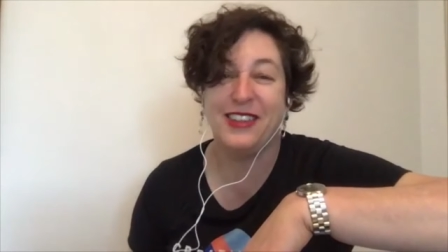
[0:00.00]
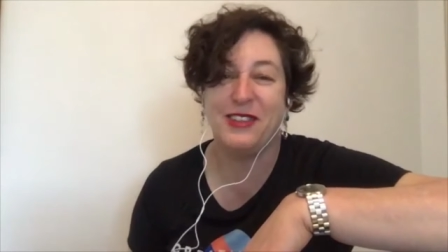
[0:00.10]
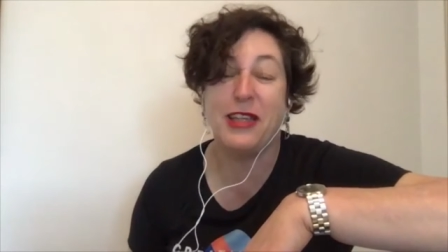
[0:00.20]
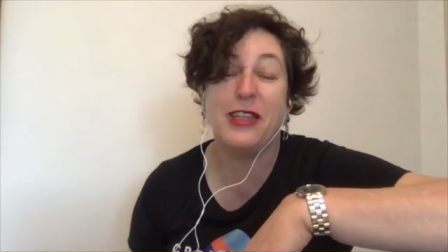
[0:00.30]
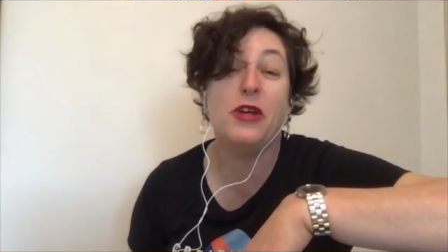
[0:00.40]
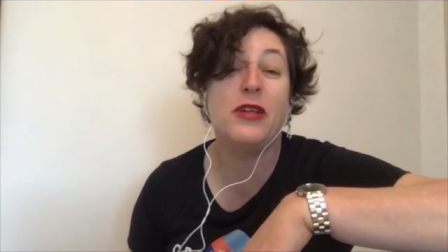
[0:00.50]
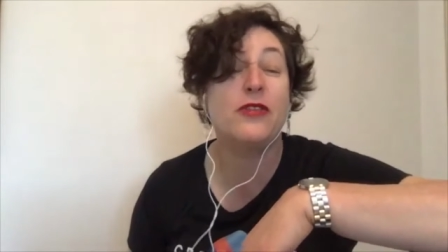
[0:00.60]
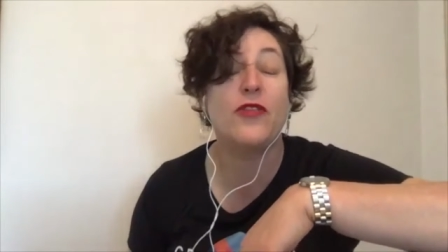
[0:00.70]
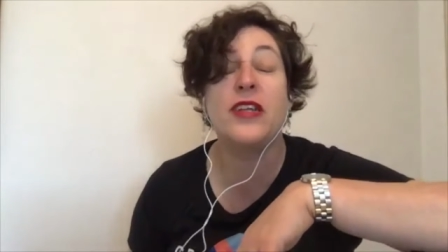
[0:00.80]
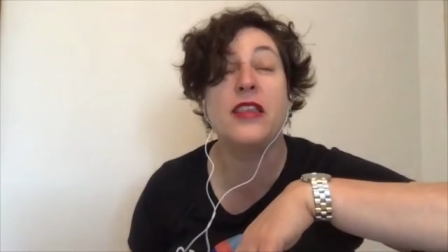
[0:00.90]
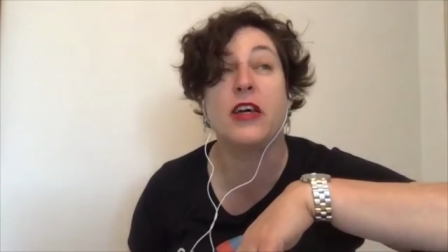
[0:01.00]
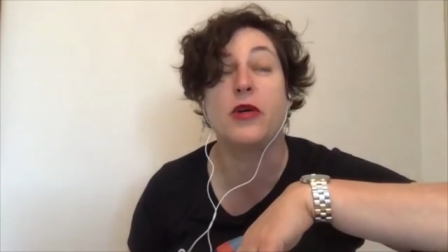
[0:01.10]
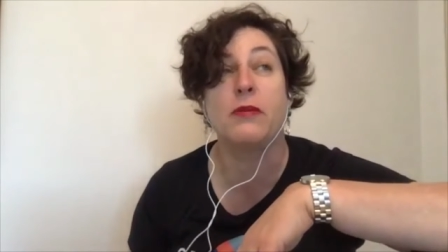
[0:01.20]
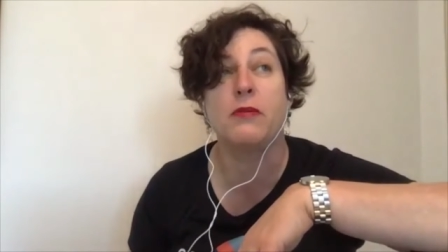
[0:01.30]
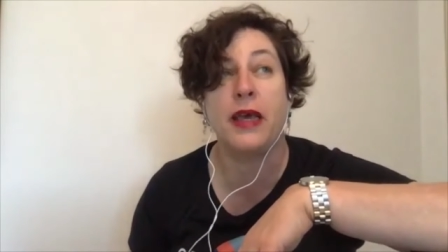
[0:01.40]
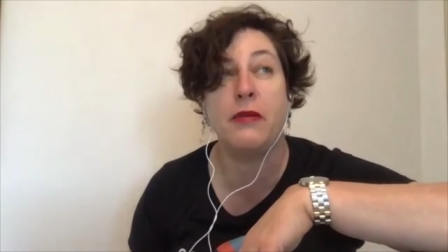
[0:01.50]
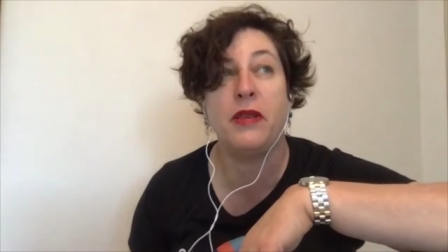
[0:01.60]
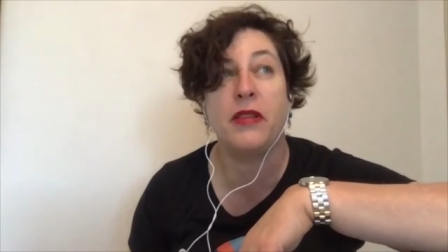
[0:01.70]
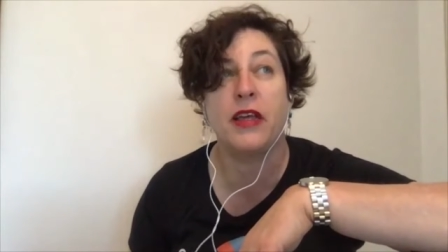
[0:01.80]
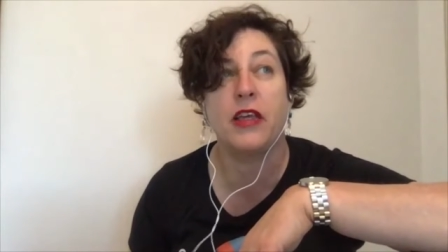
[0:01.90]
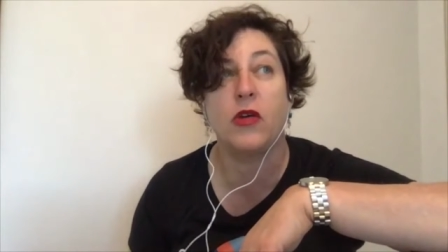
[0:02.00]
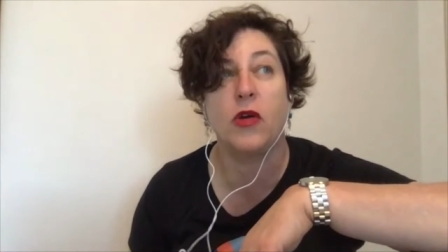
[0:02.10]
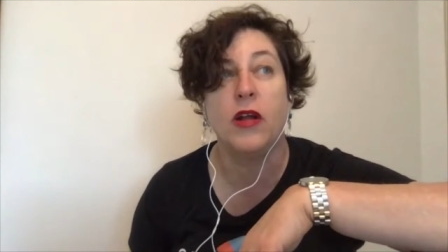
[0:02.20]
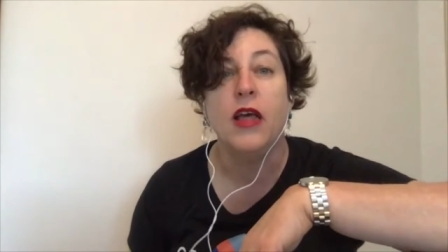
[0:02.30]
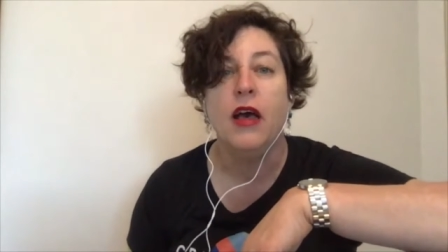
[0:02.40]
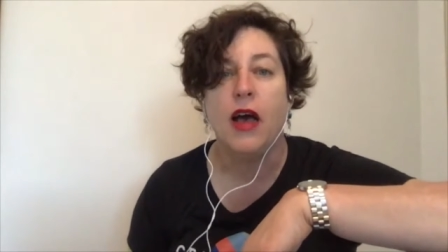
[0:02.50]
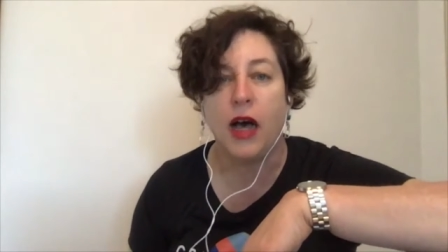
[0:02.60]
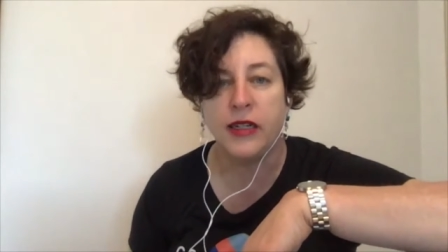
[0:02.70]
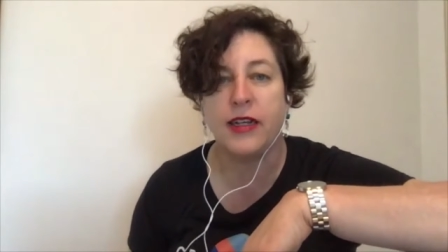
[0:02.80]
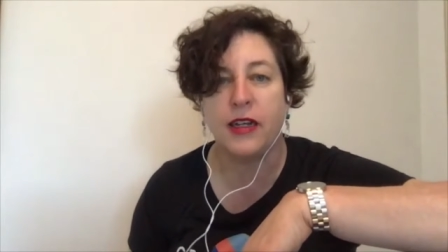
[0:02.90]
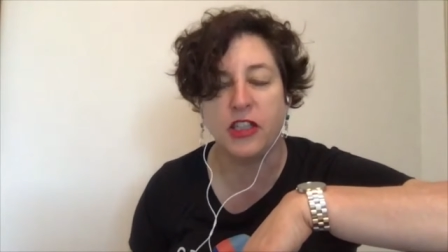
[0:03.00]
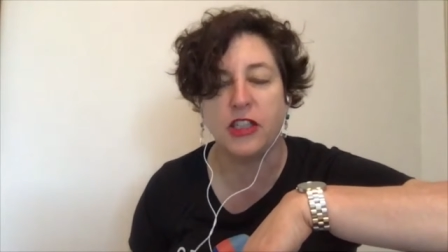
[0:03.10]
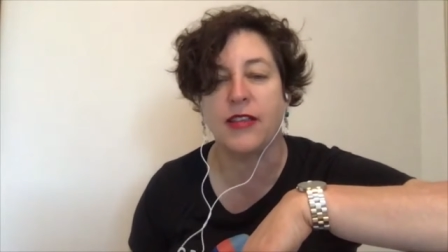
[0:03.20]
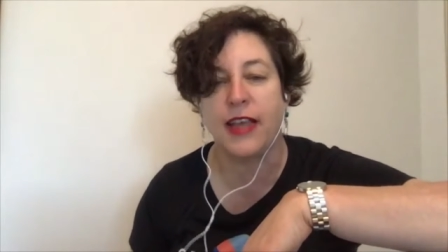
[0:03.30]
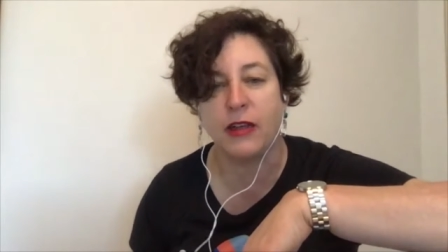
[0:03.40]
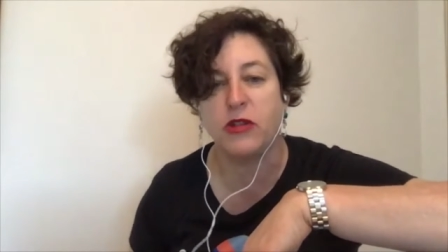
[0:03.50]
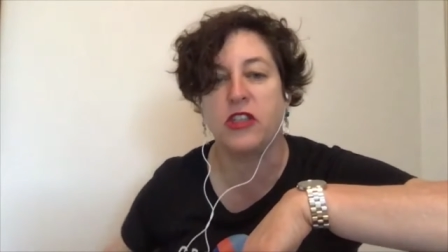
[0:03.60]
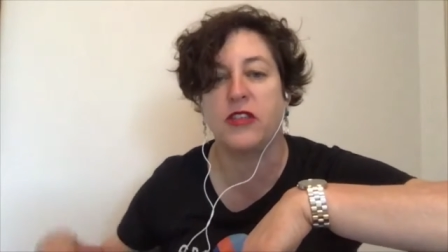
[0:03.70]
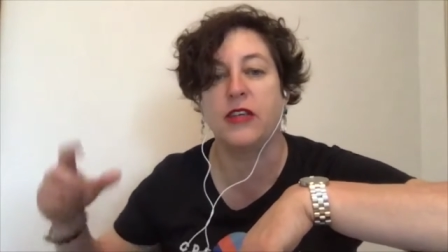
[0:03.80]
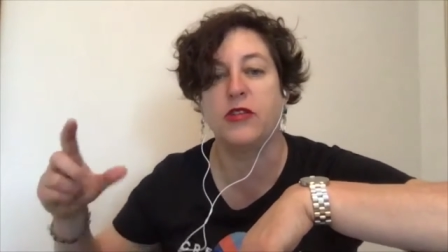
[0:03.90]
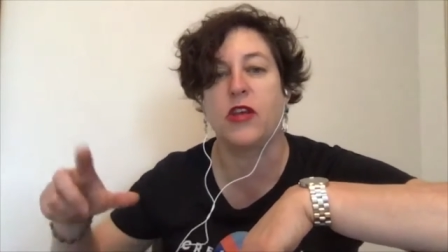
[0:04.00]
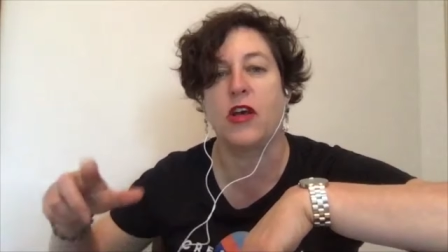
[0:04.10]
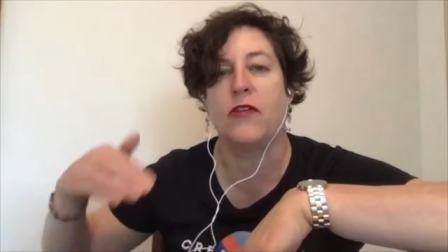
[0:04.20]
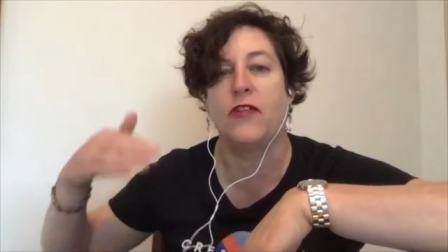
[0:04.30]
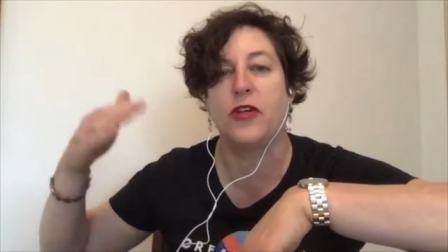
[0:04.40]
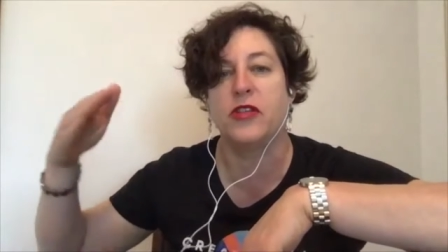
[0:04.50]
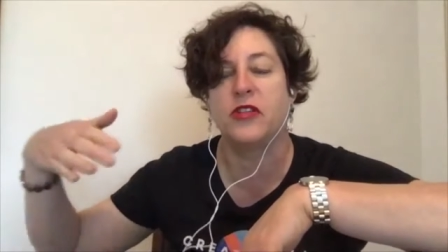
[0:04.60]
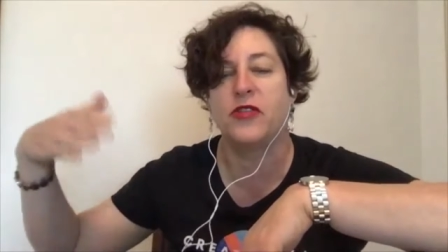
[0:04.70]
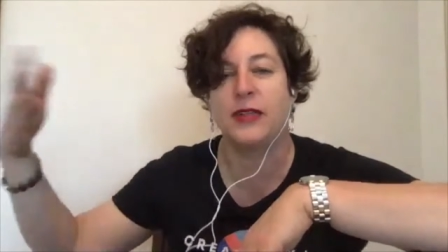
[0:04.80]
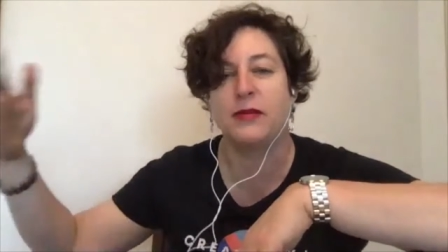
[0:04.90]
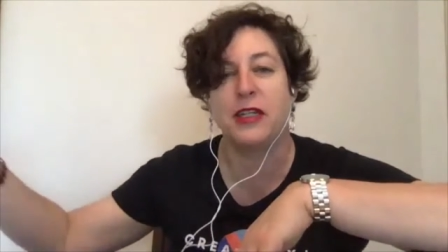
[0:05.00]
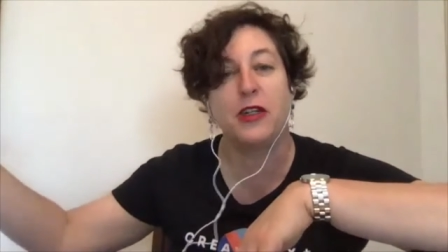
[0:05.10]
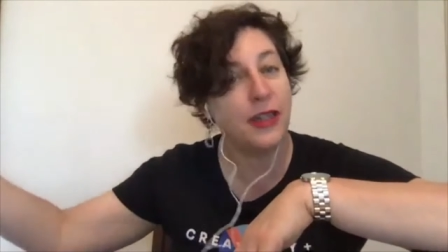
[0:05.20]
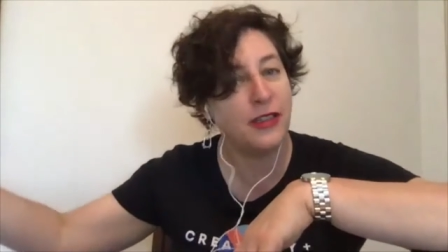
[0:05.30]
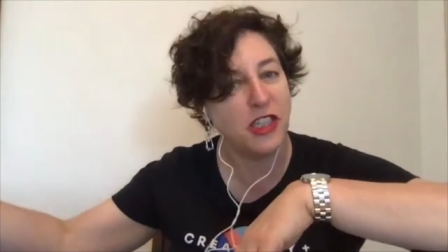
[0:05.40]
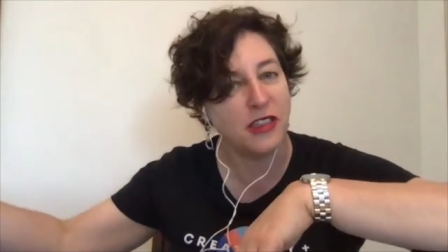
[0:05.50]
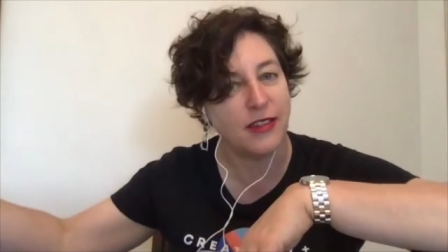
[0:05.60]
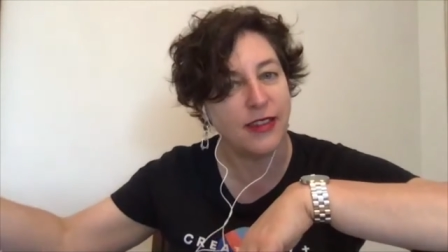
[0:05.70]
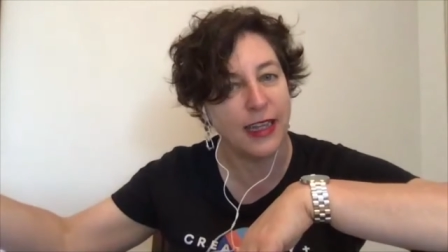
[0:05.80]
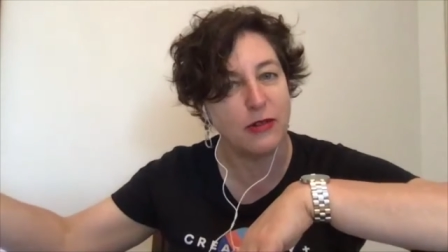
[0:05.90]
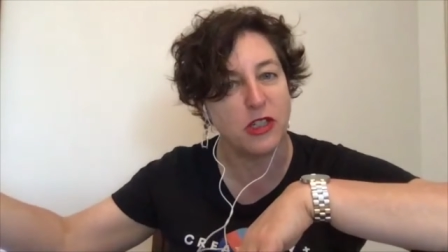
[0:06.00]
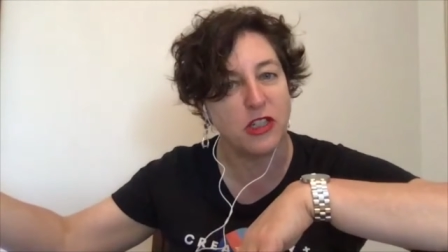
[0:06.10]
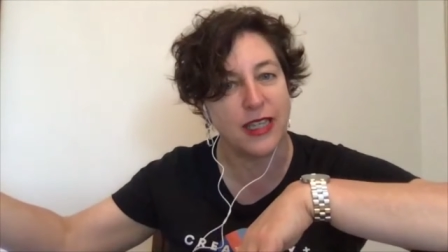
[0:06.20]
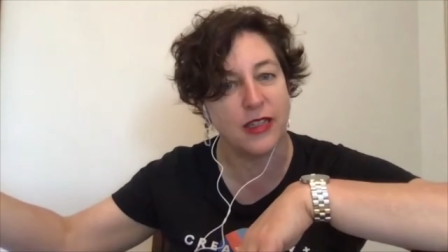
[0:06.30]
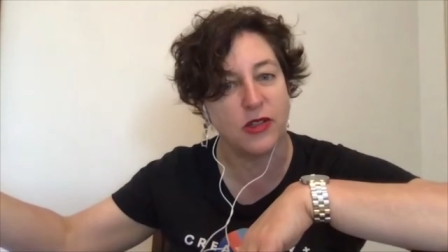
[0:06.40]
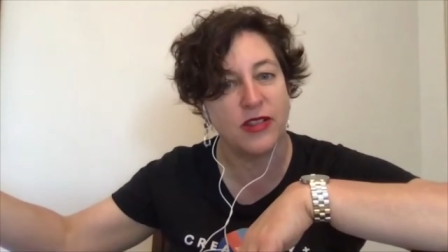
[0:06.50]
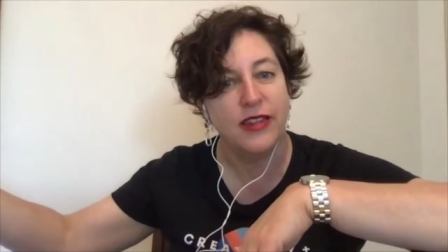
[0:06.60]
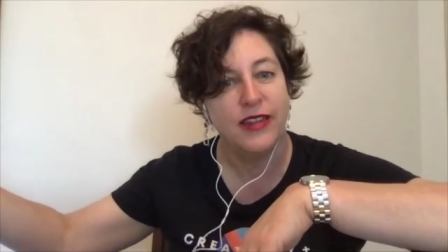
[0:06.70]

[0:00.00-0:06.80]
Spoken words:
You know, it's funny though. It may be that your unconscious language skills are further developed than your conscious language skills.